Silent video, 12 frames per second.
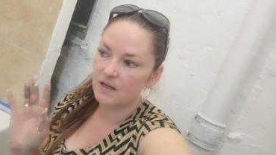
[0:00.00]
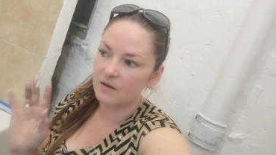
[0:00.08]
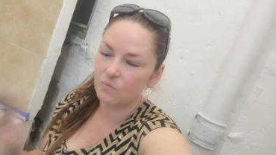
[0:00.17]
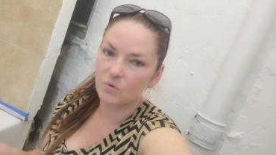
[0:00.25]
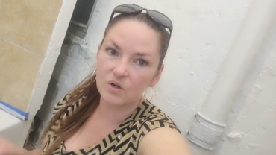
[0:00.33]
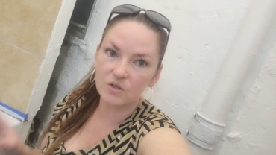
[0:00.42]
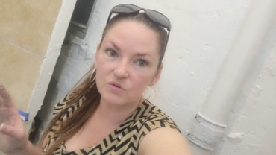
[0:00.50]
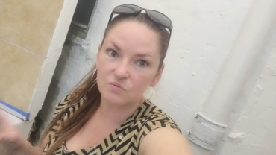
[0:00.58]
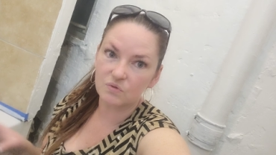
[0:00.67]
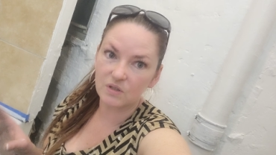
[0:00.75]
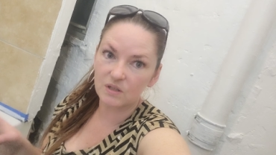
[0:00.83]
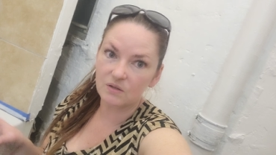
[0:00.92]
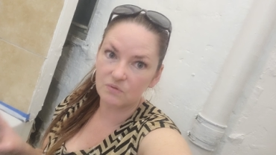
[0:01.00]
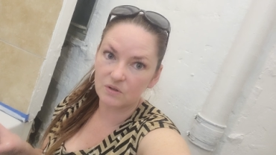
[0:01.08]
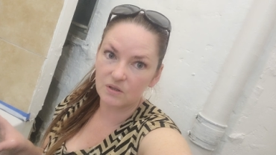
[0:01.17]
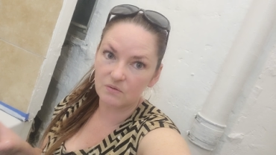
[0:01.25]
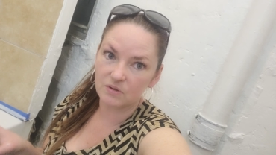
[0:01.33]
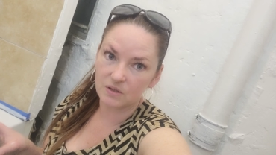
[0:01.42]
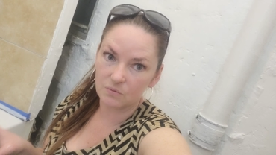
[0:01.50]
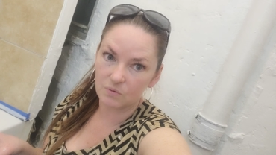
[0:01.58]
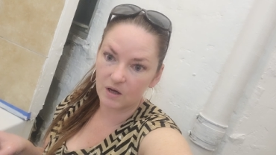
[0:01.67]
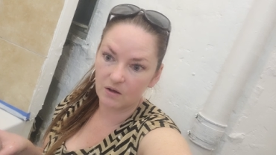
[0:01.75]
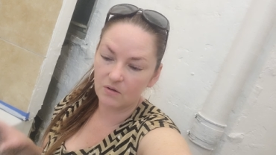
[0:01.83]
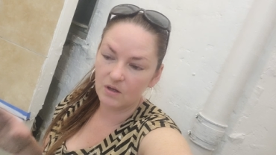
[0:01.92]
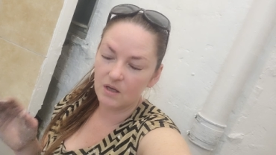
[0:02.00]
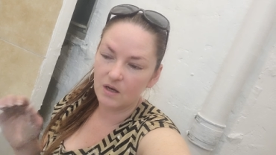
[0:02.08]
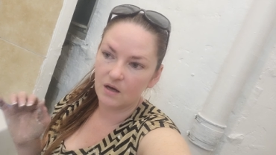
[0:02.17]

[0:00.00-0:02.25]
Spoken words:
it works really well.